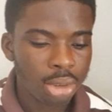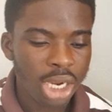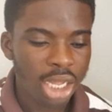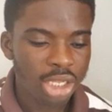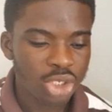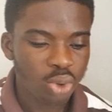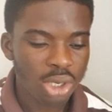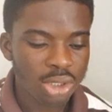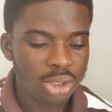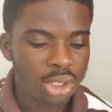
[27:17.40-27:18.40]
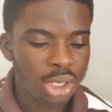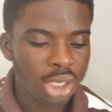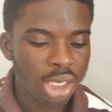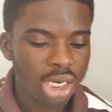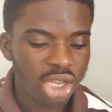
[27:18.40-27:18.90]
like these ones,
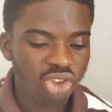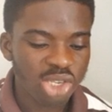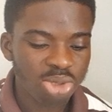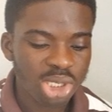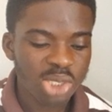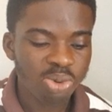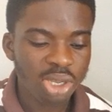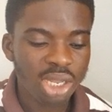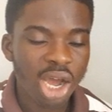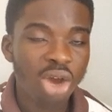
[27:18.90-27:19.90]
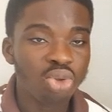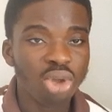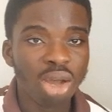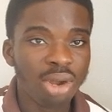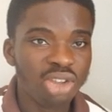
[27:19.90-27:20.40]
and the transmission speed. How we
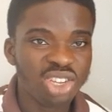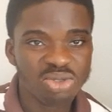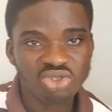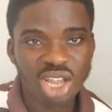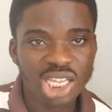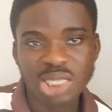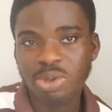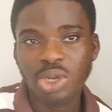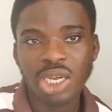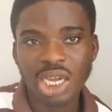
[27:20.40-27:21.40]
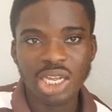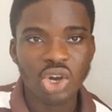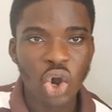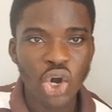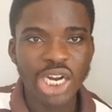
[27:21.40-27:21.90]
talk about the speed on
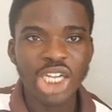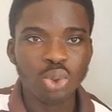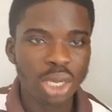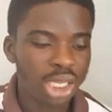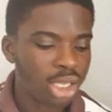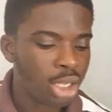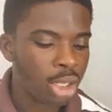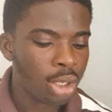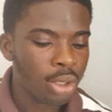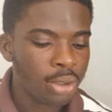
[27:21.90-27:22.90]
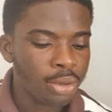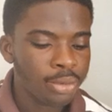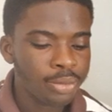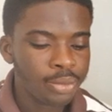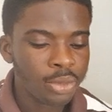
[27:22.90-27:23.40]
the network.
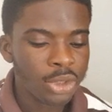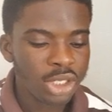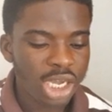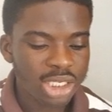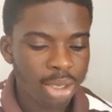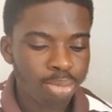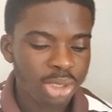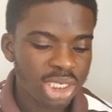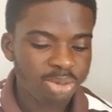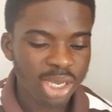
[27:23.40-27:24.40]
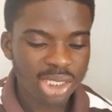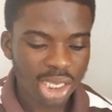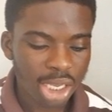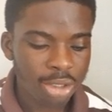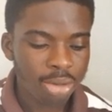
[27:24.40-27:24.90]
There's a bits per
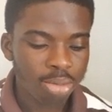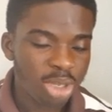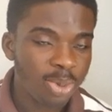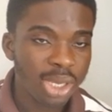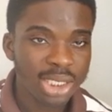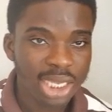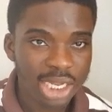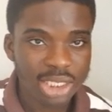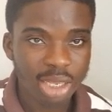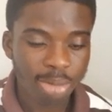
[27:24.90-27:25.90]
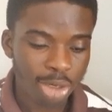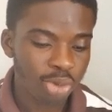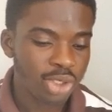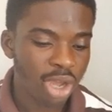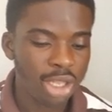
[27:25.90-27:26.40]
second, bps, hertz, and
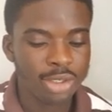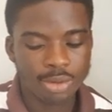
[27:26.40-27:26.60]
bandwidth, right?